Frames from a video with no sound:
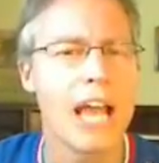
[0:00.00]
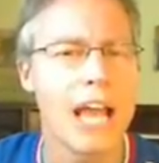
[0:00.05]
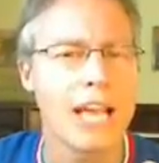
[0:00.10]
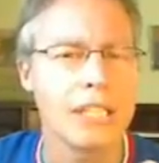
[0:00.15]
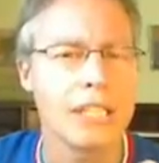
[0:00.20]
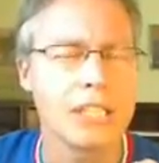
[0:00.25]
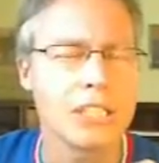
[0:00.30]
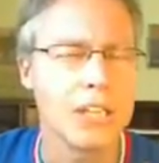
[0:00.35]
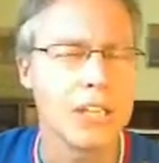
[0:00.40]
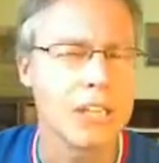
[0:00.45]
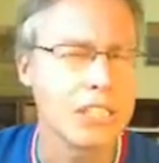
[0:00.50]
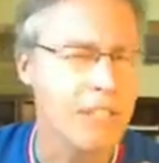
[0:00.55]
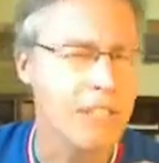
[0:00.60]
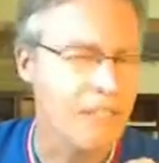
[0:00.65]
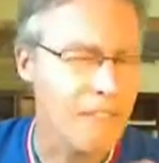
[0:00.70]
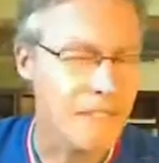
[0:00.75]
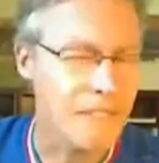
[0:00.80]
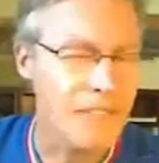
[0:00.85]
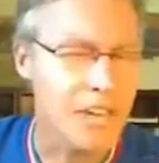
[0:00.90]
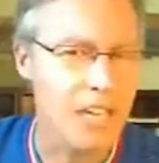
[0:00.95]
and start to
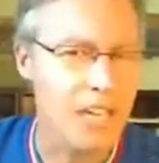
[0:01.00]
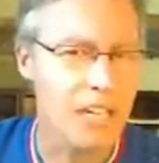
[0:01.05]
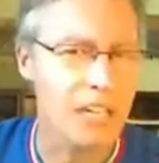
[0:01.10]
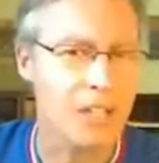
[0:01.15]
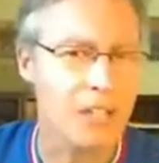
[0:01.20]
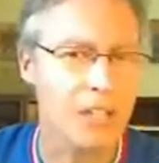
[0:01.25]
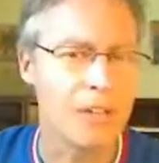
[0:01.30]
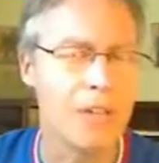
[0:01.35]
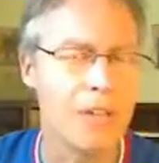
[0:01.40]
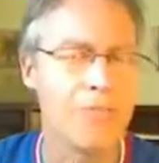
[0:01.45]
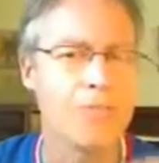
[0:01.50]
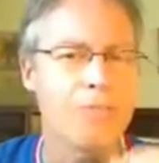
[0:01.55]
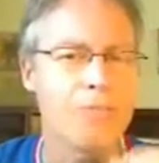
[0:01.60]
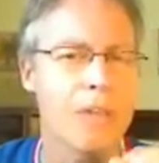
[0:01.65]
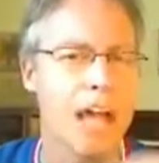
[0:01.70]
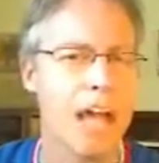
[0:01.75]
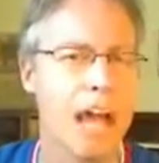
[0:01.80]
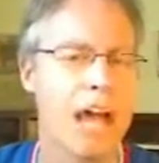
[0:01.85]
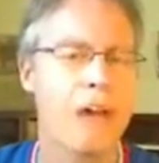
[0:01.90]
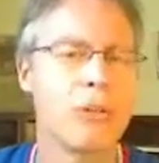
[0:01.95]
feel
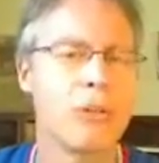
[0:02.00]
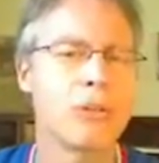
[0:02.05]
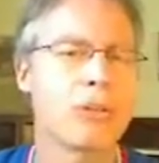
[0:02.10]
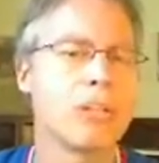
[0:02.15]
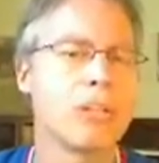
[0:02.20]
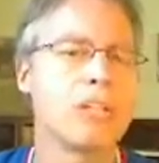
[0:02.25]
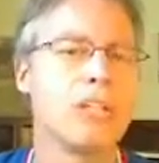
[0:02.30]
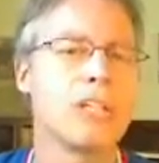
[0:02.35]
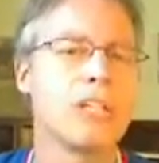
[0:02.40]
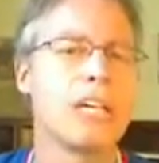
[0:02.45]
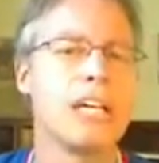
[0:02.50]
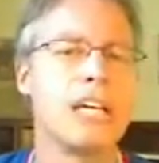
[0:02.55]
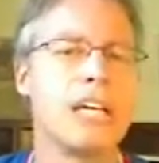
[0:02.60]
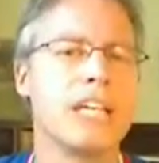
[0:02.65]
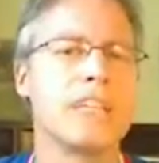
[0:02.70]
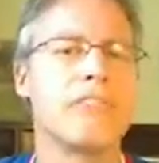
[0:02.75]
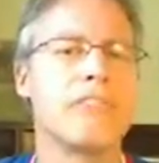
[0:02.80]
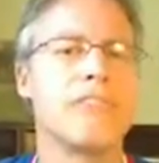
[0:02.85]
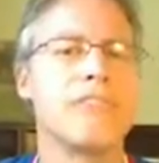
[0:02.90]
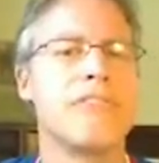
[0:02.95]
how good
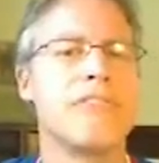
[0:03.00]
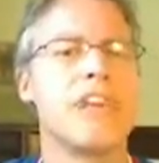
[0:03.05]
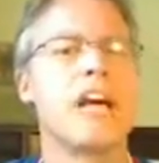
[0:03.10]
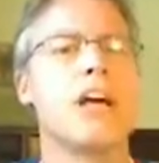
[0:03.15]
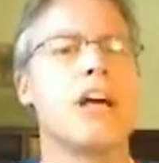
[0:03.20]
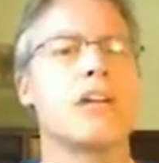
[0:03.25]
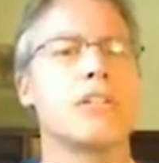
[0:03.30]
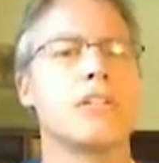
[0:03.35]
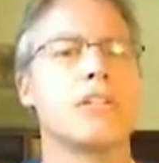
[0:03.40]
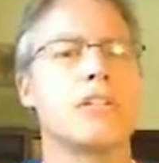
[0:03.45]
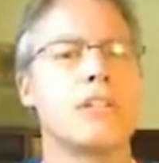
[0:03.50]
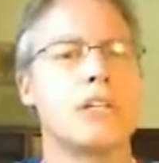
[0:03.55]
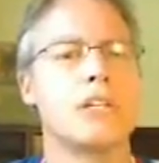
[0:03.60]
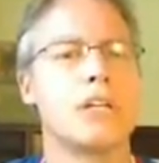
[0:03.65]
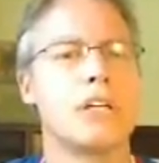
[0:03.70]
it felt